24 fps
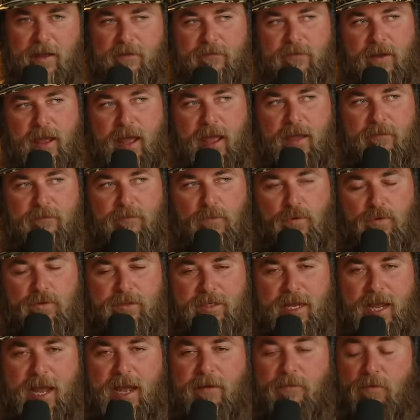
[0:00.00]
if I have more
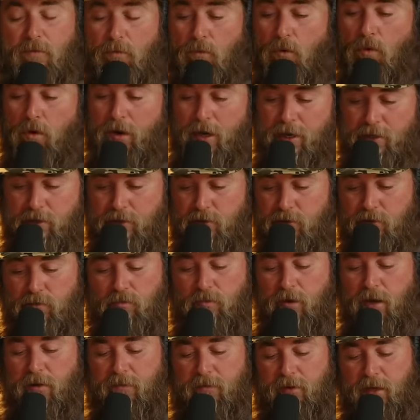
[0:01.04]
time or more issues, or
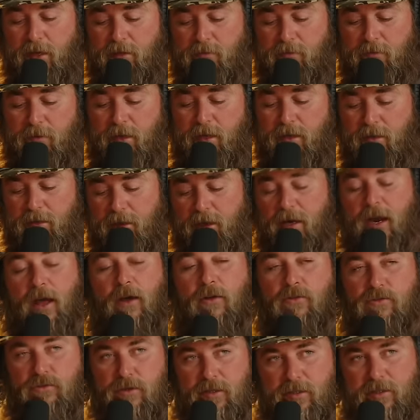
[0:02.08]
whatever the case may be, then
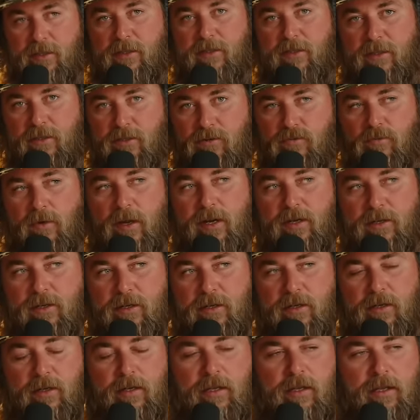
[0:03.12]
I'll address that
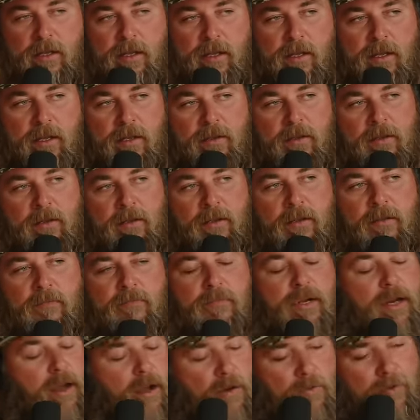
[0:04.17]
situation.
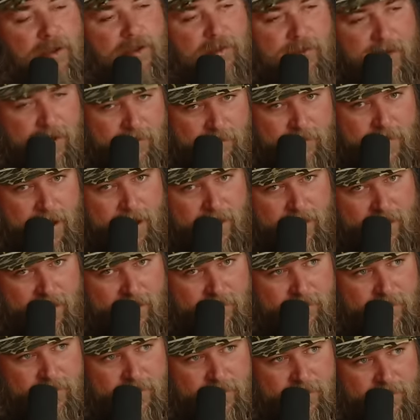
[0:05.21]
But always have
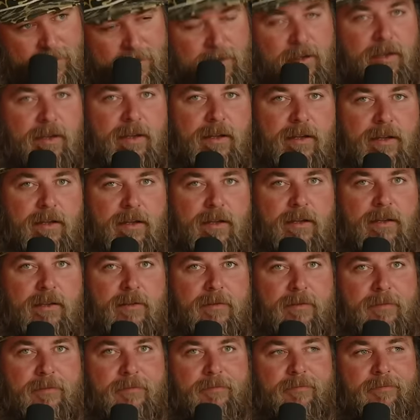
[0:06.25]
backups because uh,
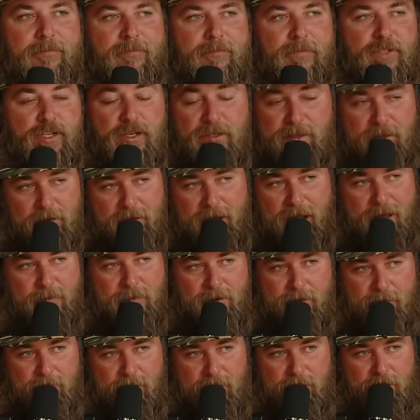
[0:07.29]
shit's gonna
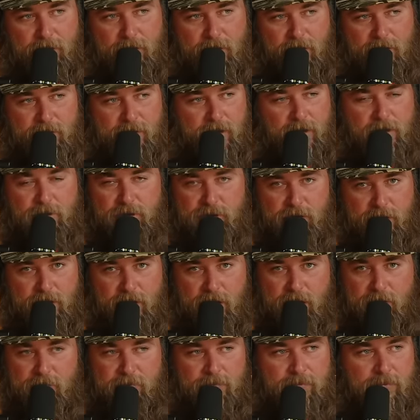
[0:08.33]
happen. I mean, you're gonna tear shit
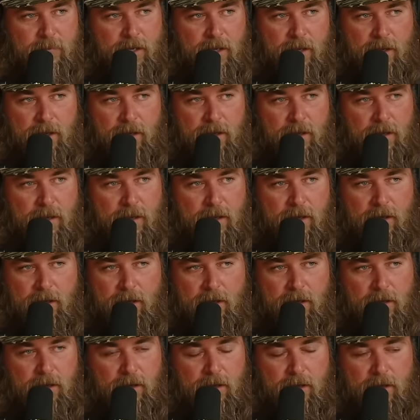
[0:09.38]
up.
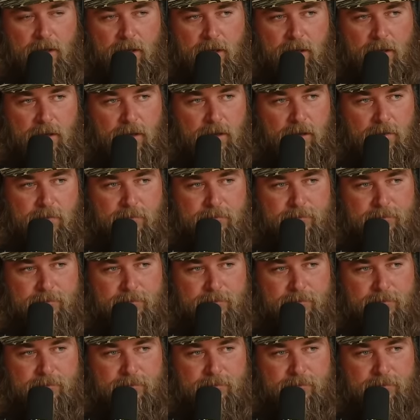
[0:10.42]
Uh,